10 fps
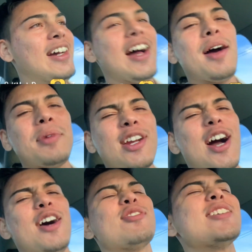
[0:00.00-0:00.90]
I mean,
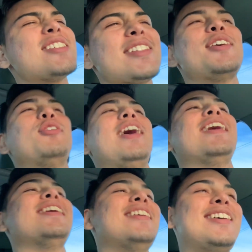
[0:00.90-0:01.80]
obviously, right?
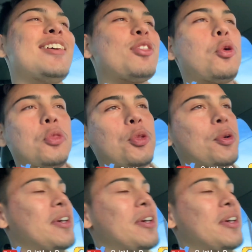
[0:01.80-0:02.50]
Tonto.